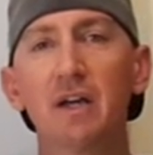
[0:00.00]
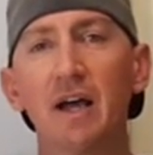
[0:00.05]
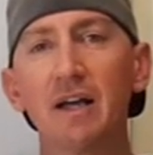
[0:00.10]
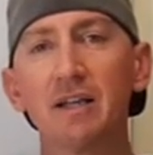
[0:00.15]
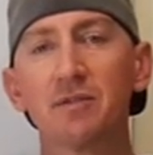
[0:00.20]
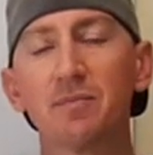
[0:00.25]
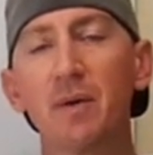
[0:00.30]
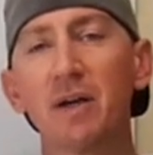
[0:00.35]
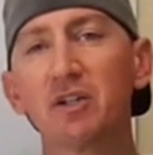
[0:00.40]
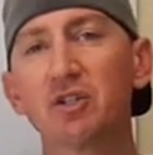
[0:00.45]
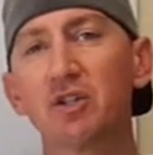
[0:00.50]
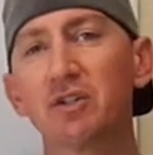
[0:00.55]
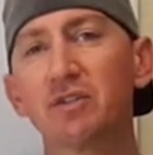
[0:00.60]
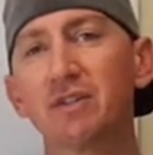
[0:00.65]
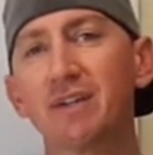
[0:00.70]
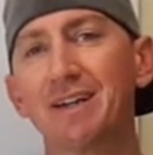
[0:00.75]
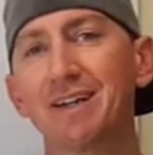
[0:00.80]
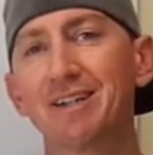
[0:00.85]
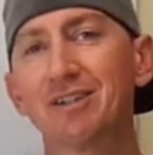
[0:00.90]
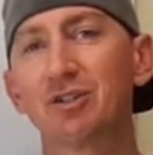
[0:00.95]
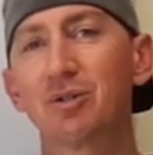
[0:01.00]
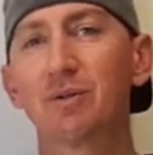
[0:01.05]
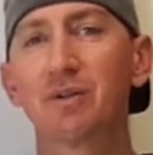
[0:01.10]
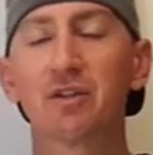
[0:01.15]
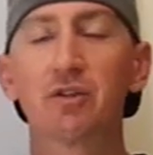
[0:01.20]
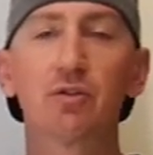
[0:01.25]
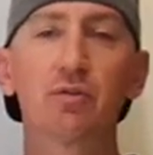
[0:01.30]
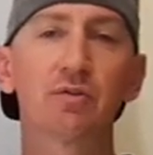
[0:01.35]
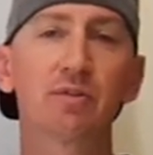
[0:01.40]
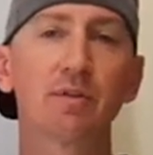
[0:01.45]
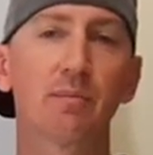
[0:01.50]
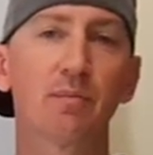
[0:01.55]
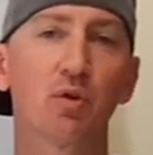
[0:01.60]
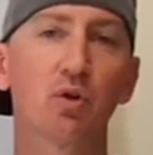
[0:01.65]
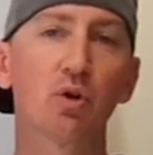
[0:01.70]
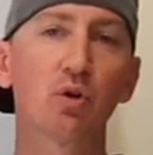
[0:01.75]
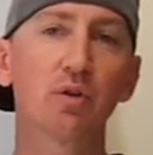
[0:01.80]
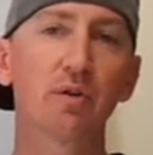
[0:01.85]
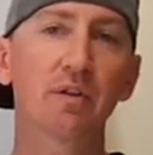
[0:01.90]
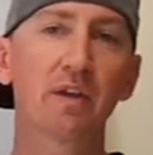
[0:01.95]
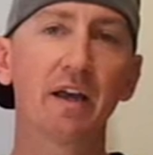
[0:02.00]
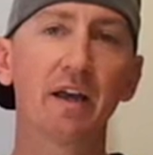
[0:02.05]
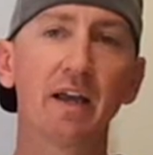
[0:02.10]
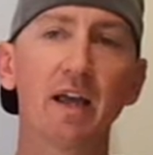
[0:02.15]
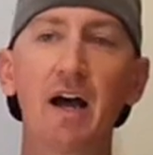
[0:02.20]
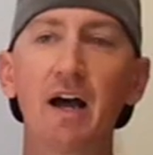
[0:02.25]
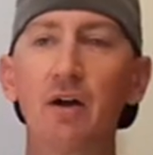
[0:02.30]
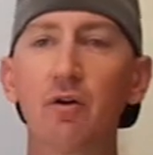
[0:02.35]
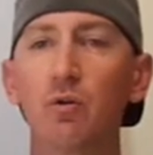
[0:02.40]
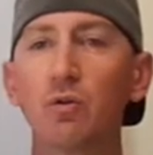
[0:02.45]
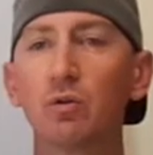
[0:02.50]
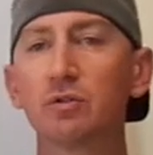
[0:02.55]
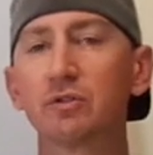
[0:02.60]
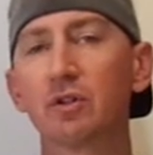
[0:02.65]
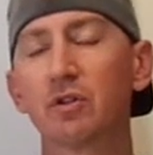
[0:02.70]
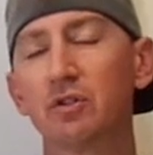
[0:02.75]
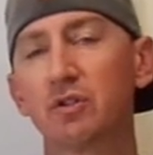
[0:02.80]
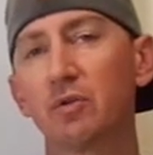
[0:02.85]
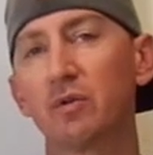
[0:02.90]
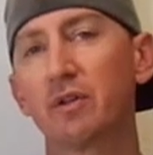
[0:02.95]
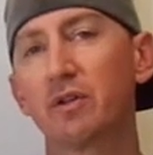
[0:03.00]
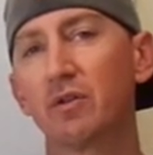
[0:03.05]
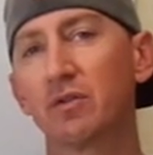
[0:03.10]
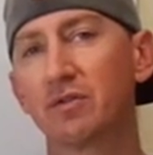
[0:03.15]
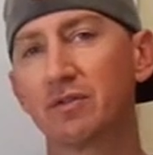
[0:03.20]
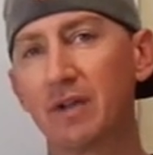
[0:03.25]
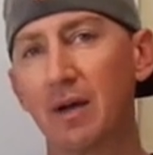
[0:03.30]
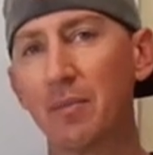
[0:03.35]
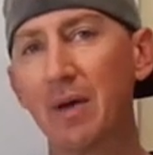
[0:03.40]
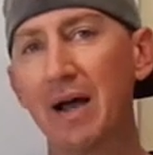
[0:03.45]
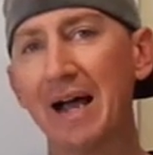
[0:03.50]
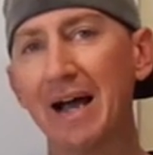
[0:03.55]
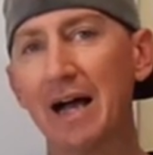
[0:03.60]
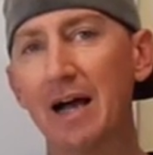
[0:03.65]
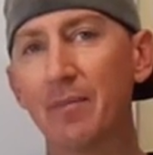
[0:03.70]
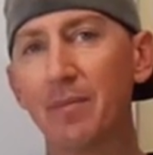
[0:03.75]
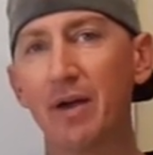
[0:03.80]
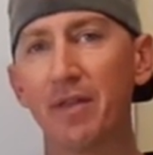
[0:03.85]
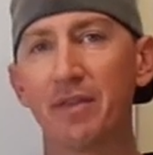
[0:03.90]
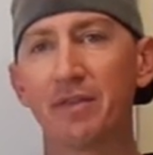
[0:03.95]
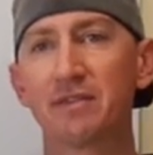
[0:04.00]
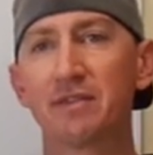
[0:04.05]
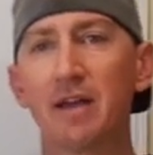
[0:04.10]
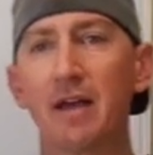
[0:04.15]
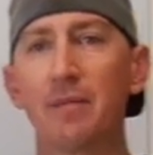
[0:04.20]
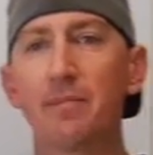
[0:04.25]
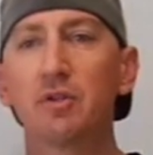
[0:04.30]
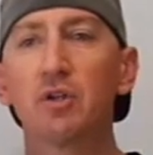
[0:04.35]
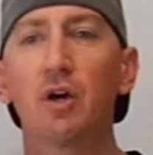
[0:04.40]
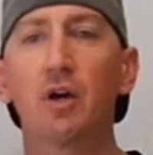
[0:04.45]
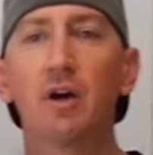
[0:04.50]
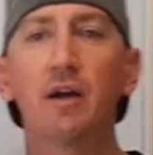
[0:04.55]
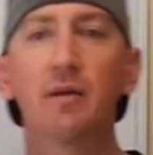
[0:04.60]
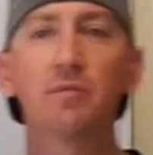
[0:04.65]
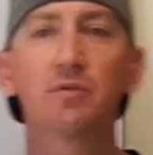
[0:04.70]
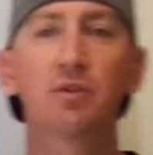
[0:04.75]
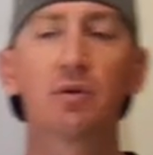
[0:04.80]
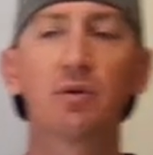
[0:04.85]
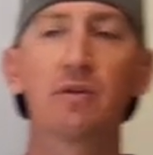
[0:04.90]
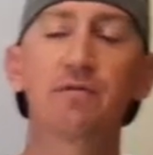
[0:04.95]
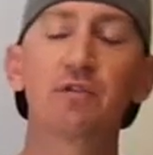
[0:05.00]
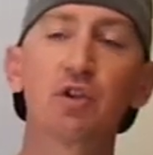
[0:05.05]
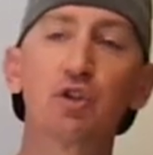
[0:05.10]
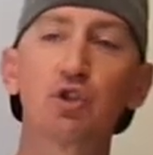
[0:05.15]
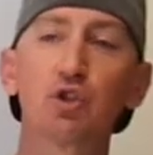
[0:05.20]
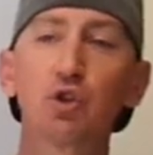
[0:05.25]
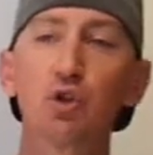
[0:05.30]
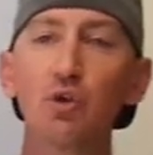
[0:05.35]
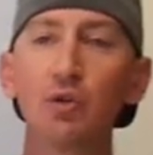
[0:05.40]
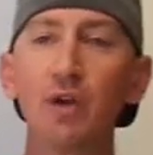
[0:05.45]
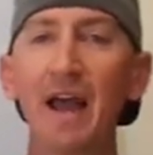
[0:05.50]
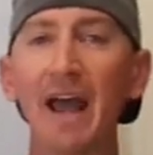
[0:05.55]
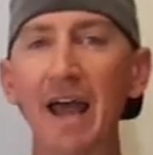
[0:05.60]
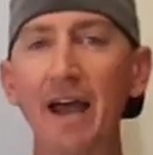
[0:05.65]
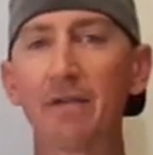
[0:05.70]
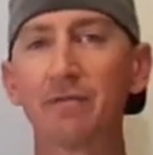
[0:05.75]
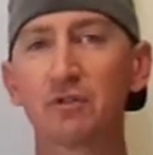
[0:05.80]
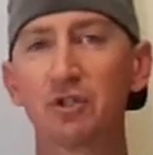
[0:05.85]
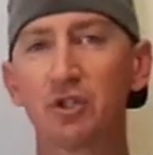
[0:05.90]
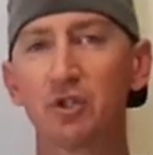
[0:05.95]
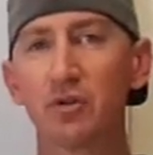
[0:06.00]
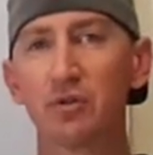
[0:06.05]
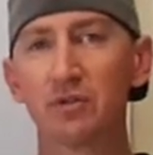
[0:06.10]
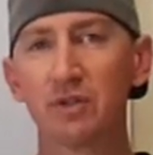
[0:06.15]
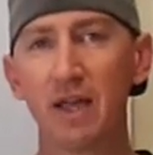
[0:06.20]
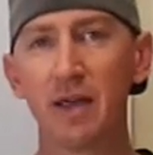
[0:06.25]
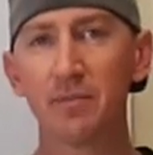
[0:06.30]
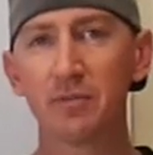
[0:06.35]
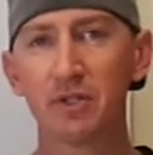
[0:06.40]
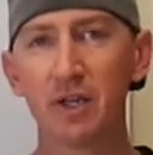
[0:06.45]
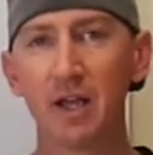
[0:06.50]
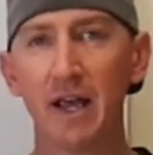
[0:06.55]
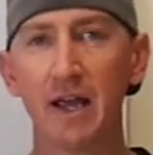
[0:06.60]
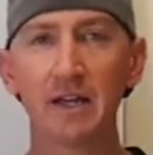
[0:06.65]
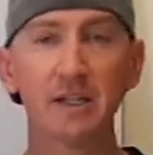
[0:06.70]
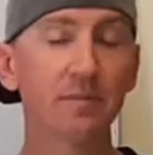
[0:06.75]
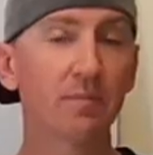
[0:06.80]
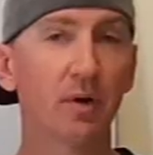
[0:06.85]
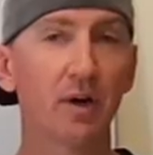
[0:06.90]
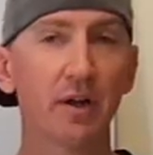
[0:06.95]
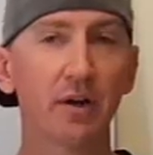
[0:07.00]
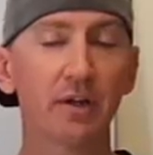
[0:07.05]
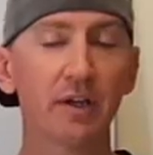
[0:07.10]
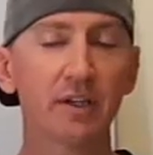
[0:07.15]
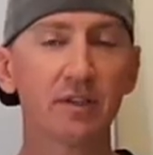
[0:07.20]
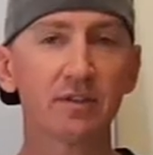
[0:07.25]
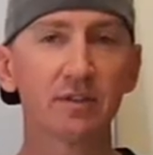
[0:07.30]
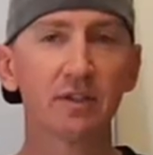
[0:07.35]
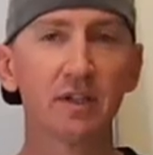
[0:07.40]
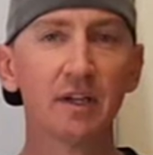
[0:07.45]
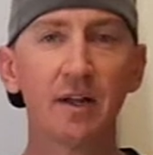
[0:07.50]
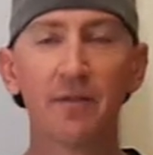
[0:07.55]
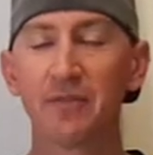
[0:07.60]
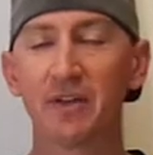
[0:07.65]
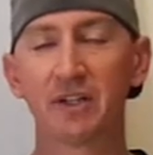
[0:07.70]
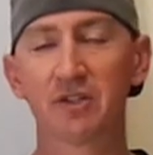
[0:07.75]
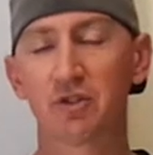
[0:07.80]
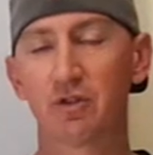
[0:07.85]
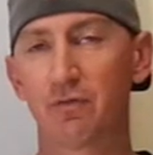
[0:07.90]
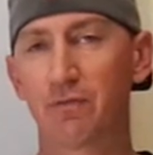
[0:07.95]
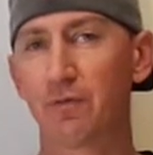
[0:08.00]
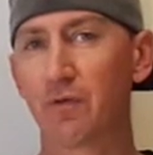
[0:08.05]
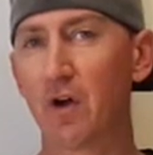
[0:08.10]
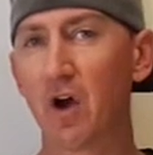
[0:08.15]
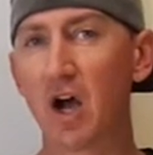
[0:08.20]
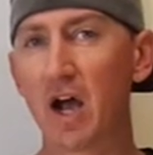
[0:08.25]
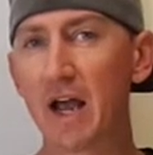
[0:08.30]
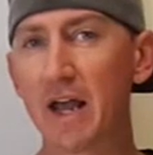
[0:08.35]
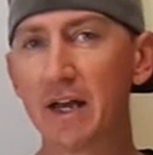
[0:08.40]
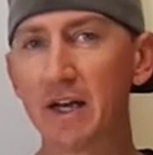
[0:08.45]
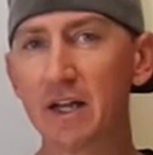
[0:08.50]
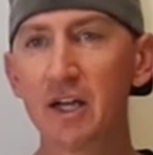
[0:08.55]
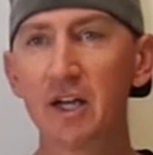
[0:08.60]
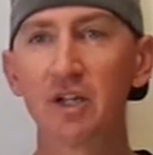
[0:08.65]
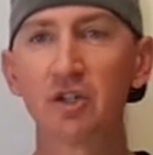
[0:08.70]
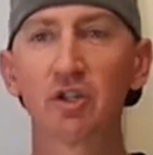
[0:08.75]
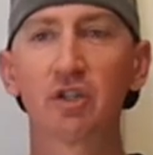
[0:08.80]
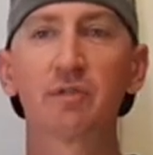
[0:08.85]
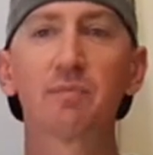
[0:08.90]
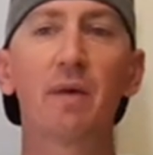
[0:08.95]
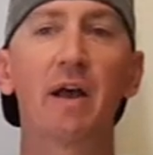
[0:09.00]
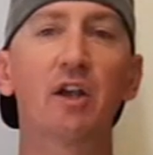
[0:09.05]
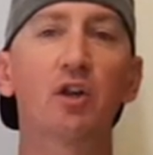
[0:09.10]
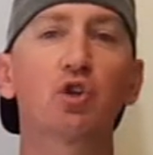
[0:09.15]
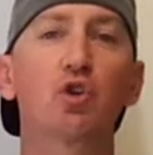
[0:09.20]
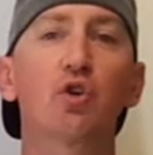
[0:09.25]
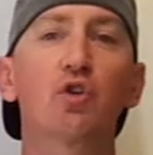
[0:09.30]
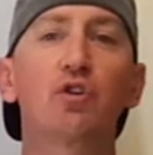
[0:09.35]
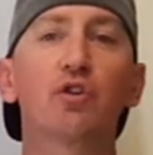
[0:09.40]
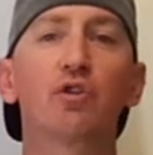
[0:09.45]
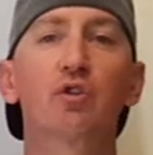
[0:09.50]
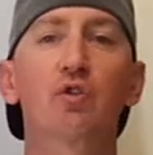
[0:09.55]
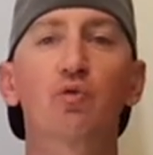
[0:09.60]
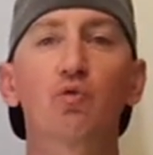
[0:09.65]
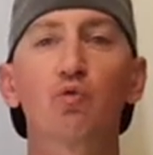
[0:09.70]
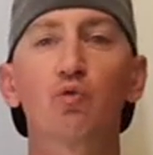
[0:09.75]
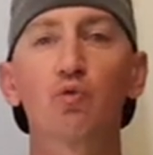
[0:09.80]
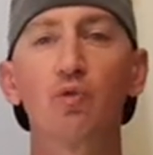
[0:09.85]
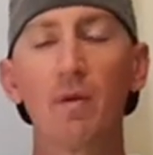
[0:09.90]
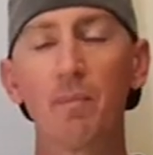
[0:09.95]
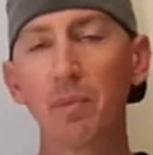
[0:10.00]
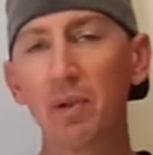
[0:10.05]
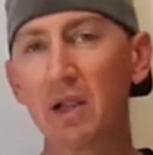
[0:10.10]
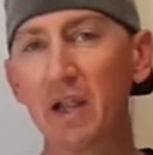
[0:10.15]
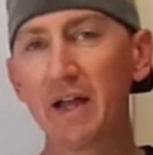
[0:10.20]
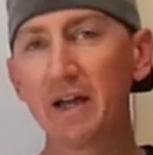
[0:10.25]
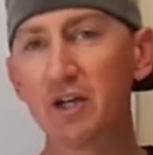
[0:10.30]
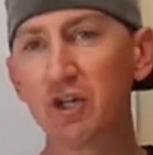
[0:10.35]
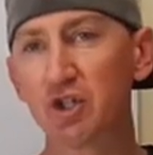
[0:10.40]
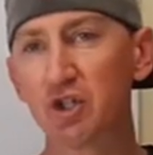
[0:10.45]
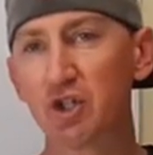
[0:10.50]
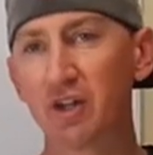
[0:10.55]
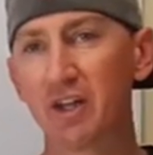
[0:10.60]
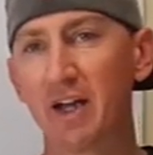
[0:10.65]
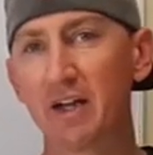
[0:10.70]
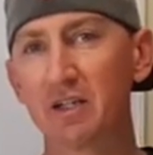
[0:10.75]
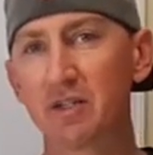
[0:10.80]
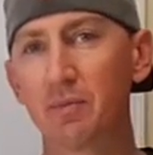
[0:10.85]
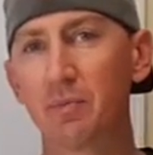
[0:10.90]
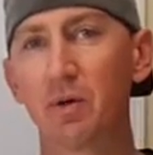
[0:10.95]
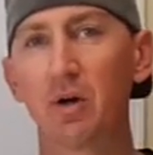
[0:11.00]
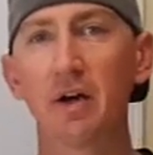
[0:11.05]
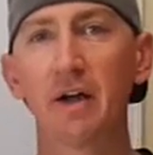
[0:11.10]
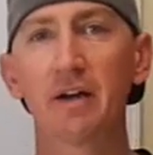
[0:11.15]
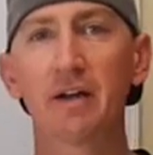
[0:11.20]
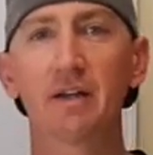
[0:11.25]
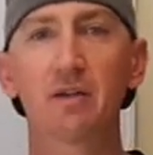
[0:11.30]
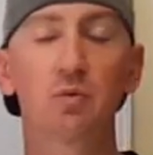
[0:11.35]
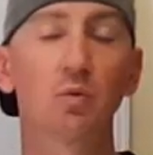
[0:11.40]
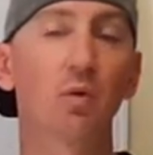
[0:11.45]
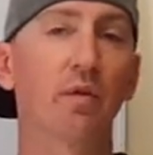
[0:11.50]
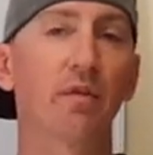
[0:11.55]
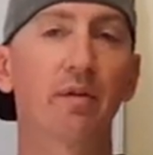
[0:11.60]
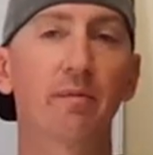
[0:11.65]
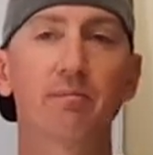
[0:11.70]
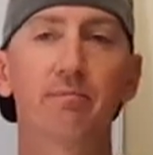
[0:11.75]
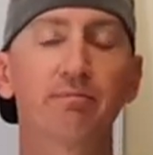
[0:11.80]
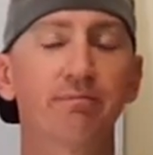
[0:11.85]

as much as they are doing you some good, they are also doing you some harm at the same time. So if you do have to use antibiotics, that's fine. Just make sure you replenish the antibiotics or the